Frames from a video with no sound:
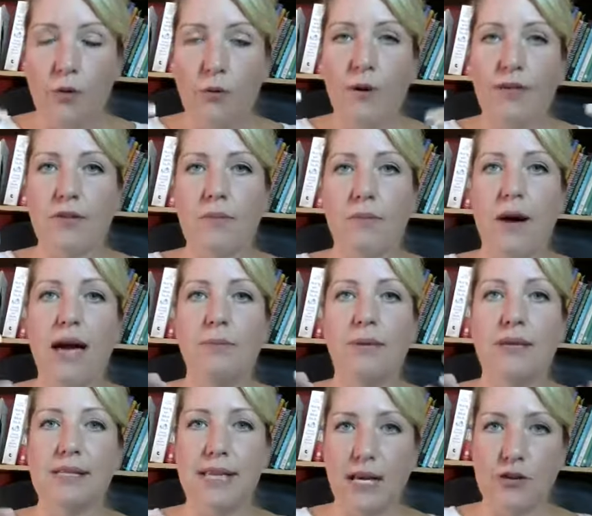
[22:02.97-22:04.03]
with my
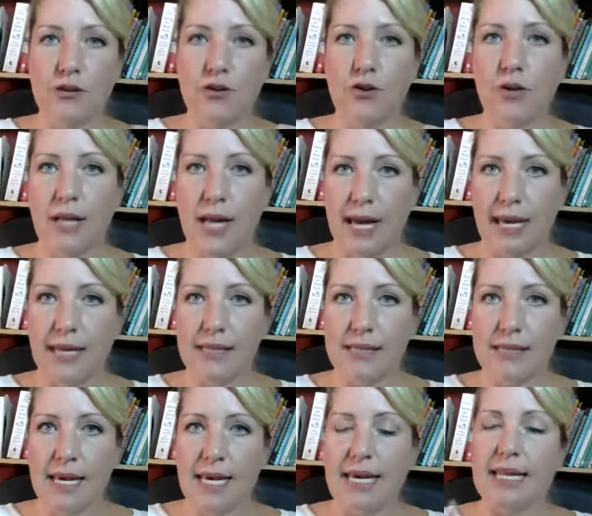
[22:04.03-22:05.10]
potential clients
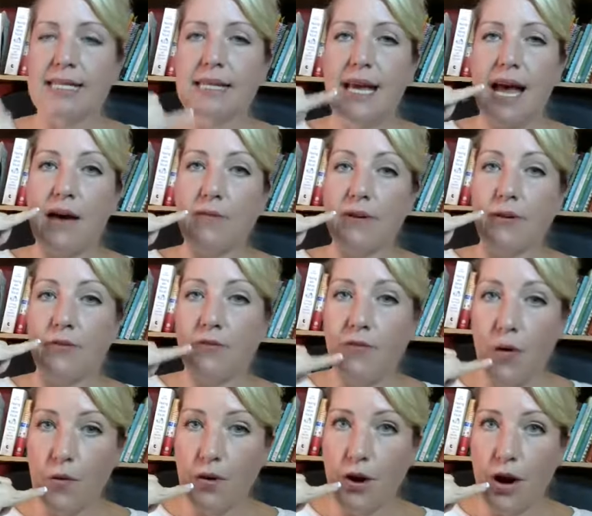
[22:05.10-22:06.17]
is that having a
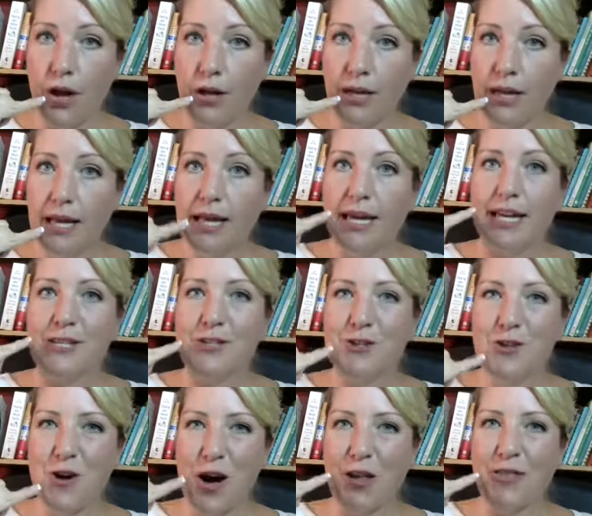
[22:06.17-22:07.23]
phone call is
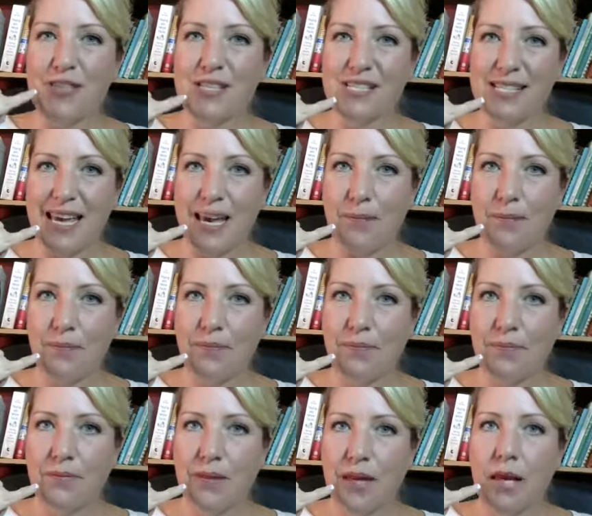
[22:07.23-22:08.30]
not the same.
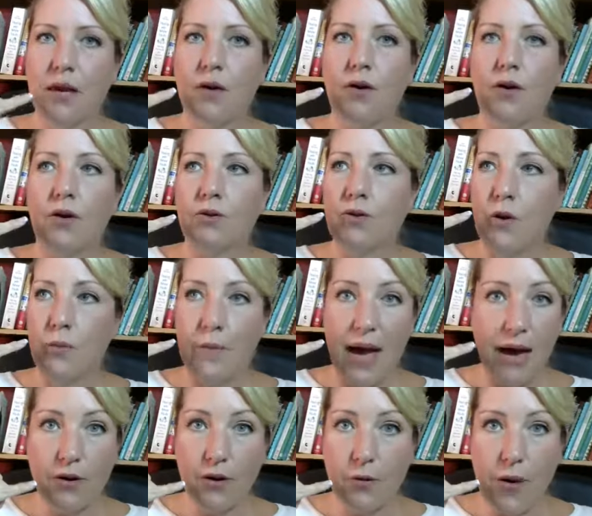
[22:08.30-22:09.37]
No
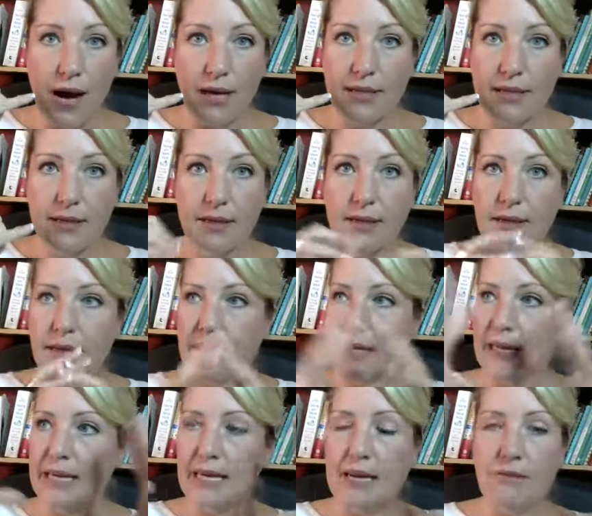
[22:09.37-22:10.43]
matter what,
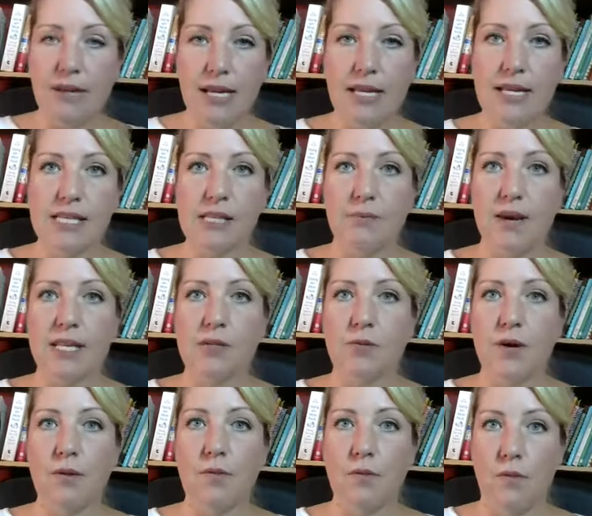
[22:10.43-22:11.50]
even in the space
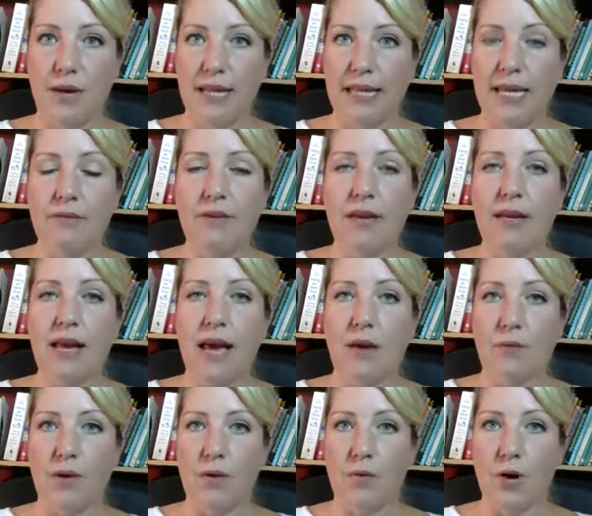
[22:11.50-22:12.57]
we live in and
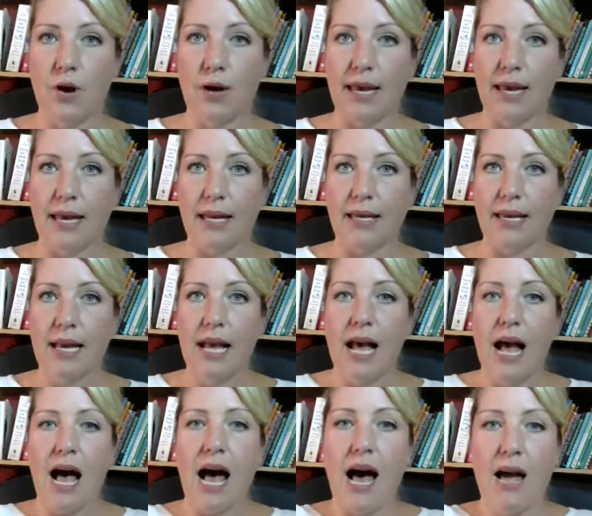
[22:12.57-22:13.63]
we work in,
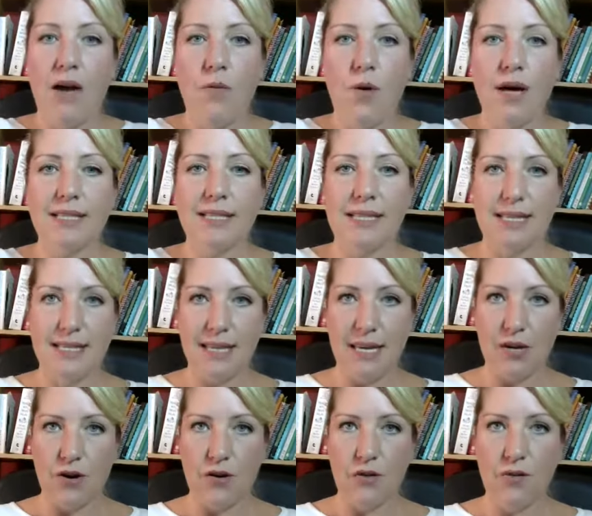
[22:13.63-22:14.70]
I want to see
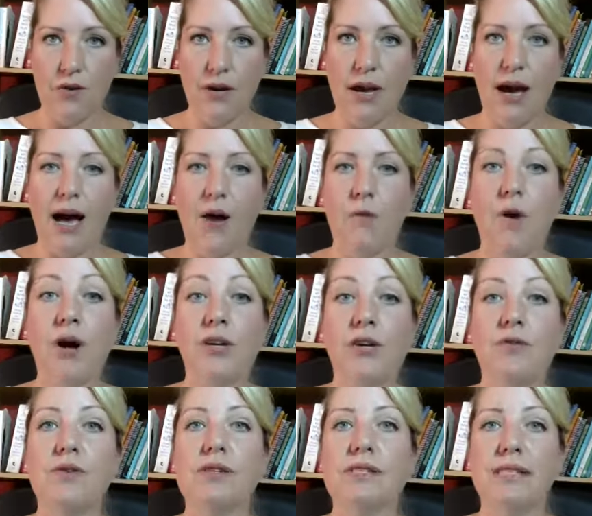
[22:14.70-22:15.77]
you. I want you
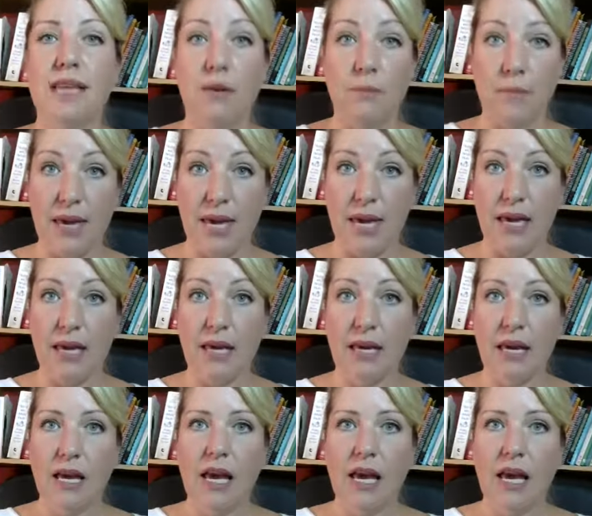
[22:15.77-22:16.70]
to see me.